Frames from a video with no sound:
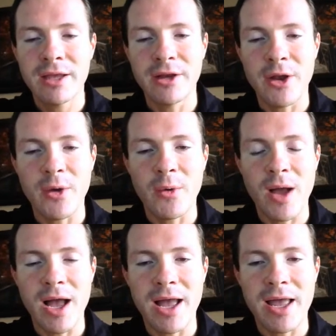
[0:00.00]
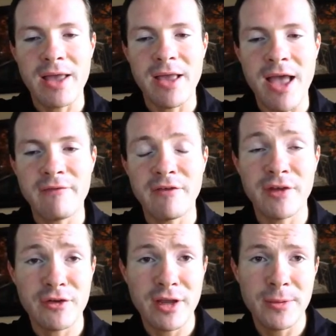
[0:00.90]
you know, I have a
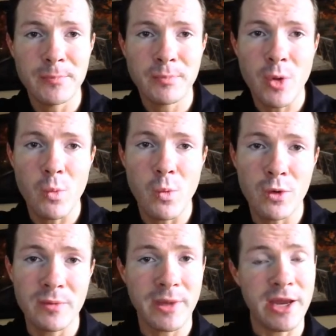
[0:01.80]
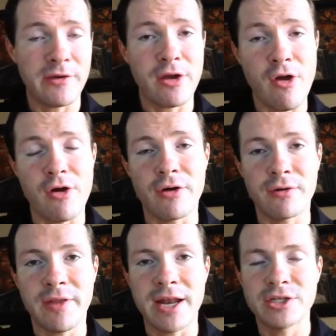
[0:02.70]
very warm, caring
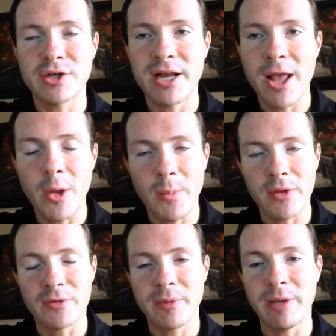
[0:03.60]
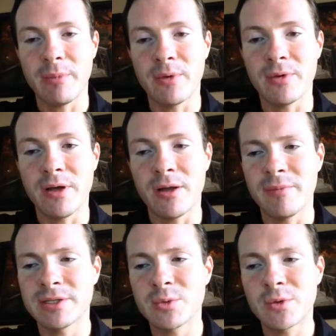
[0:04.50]
heart that I try to help other people.
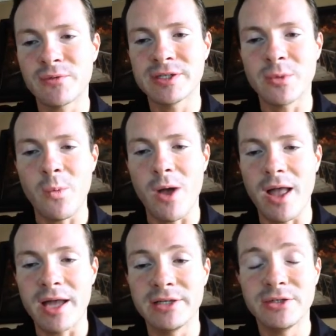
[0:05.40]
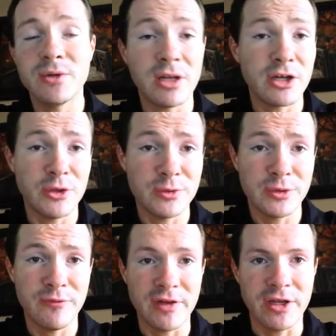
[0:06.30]
Um, that's one reason why I do a lot of
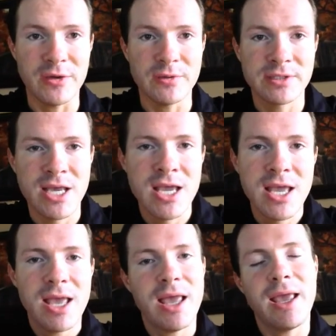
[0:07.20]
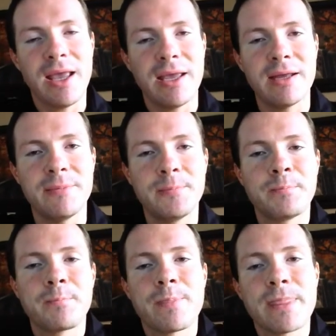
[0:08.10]
YouTube videos. And